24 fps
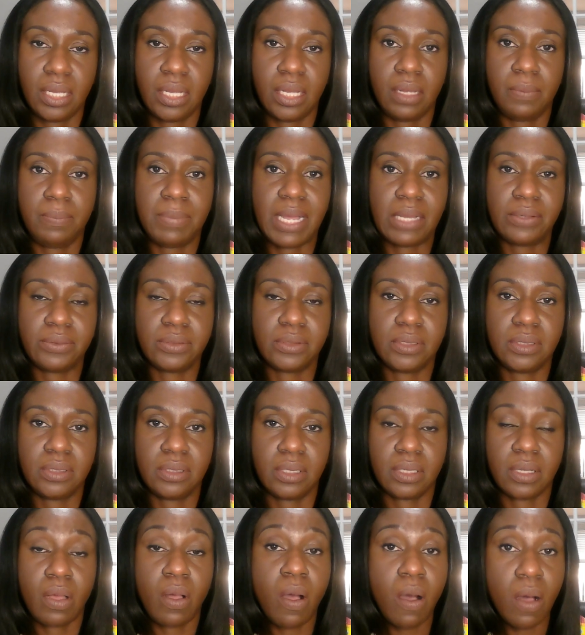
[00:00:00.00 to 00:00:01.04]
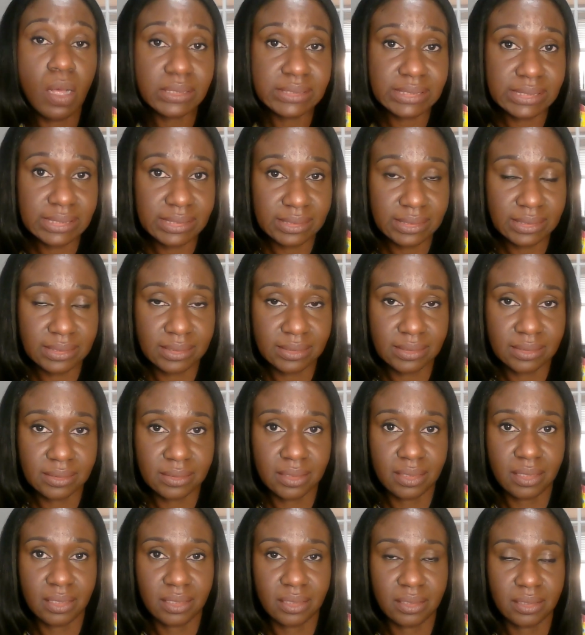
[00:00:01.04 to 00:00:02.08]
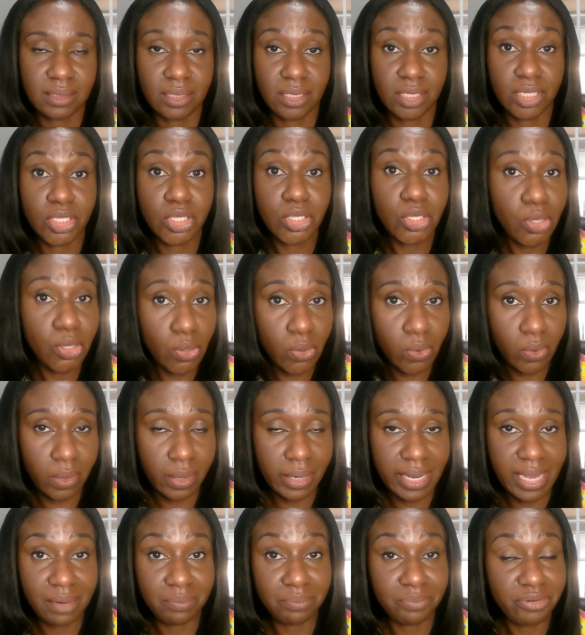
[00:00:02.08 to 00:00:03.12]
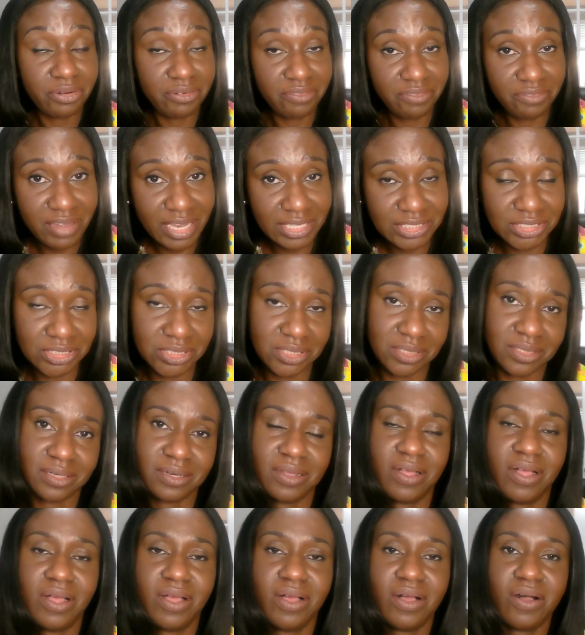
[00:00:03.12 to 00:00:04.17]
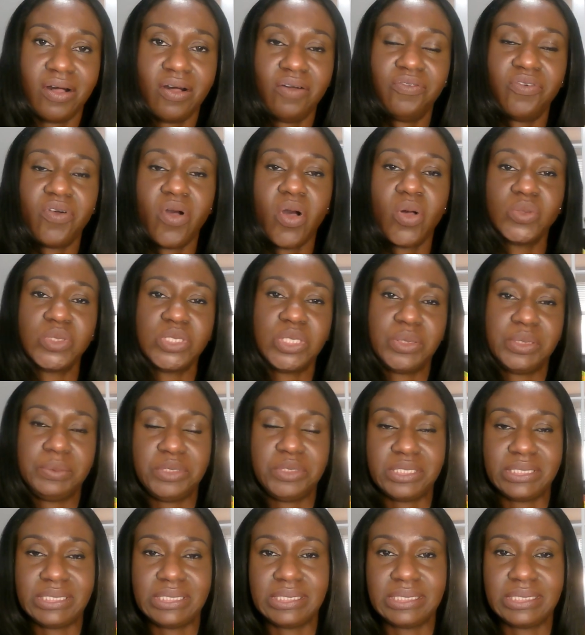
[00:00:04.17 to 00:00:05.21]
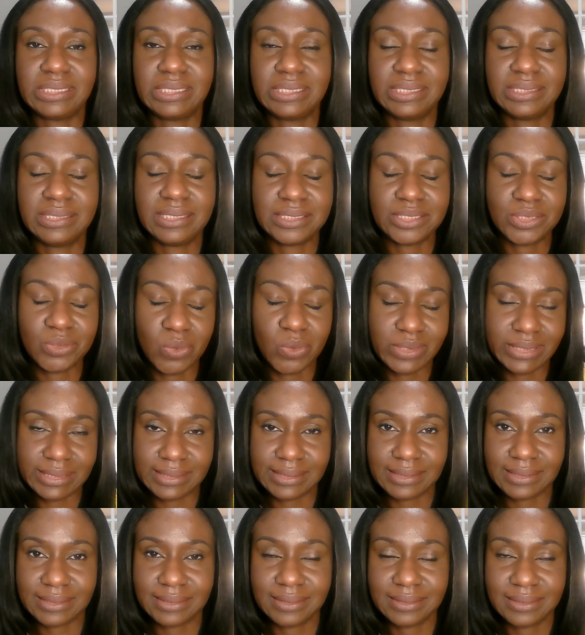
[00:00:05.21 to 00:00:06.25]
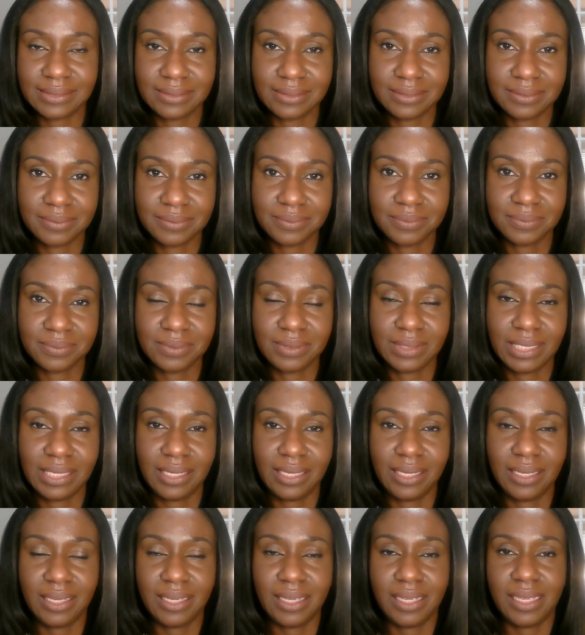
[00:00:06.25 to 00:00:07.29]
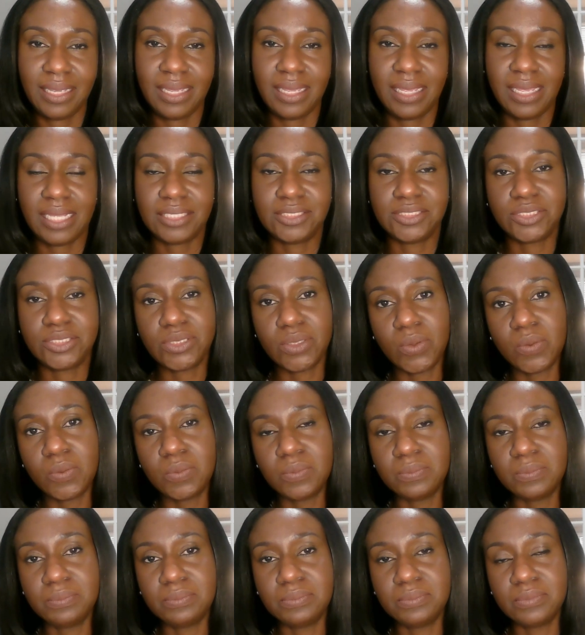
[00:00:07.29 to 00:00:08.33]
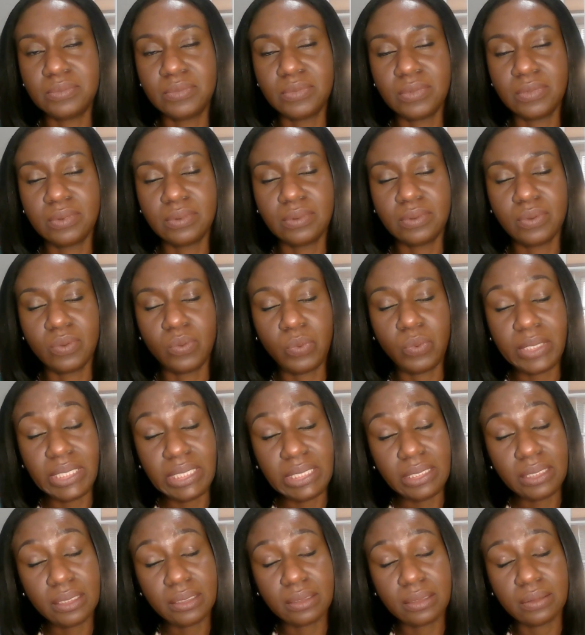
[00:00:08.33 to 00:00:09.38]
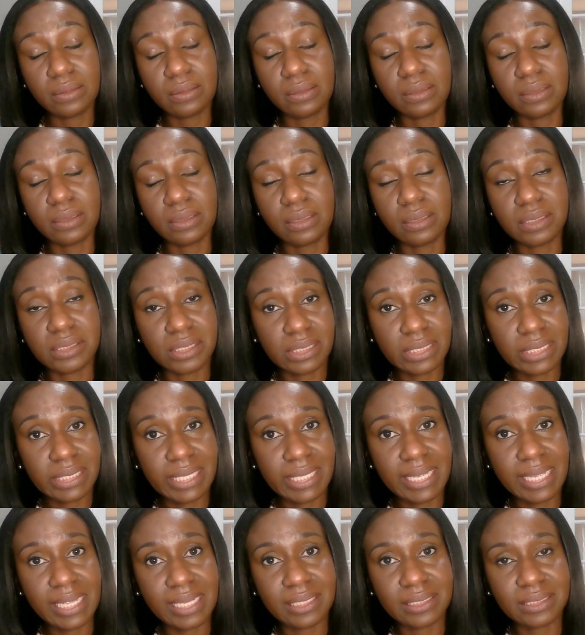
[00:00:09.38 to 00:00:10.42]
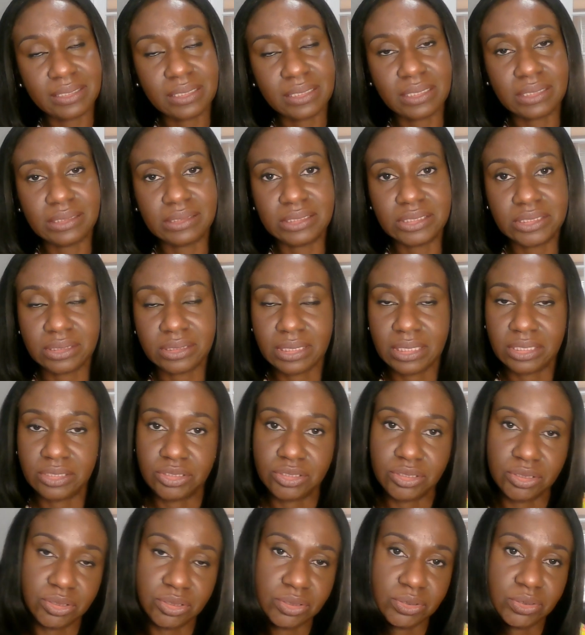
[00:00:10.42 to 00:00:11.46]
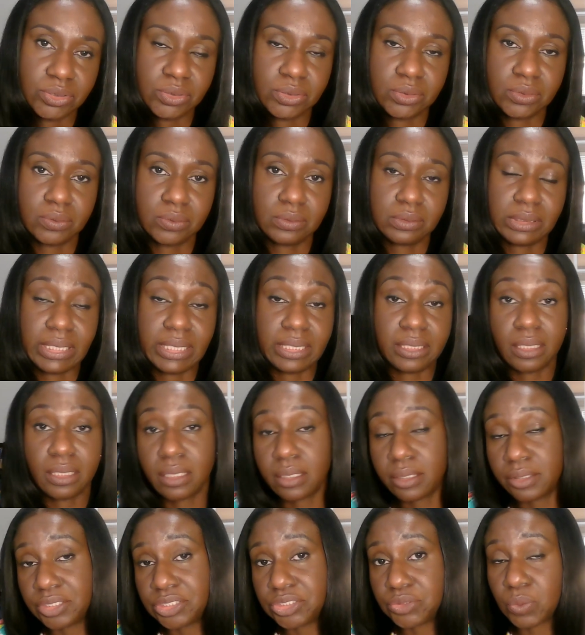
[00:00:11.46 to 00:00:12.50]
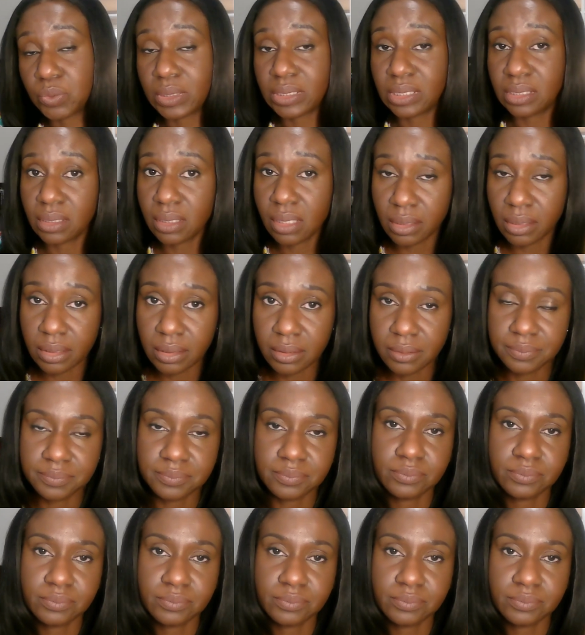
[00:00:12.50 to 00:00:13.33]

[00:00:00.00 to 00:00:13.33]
about the causes, the cure, and prevention of autoimmune disorders. And so we, on the other hand, continue to encourage one another.